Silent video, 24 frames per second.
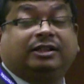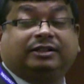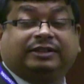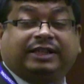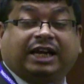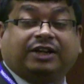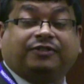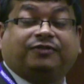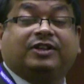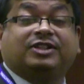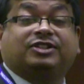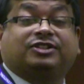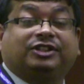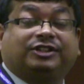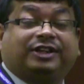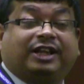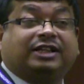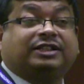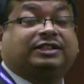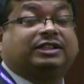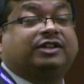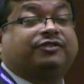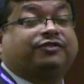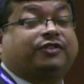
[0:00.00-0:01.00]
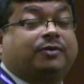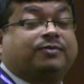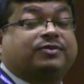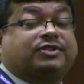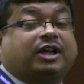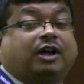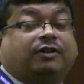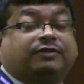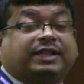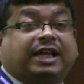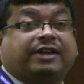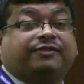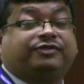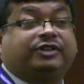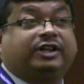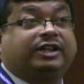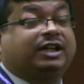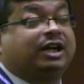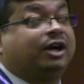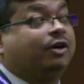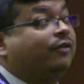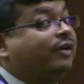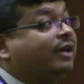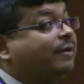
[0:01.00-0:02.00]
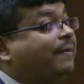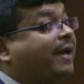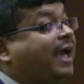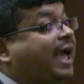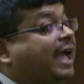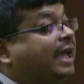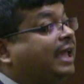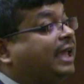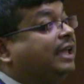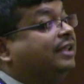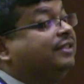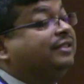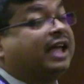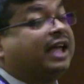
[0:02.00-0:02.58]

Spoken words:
that was detected from South Africa way back in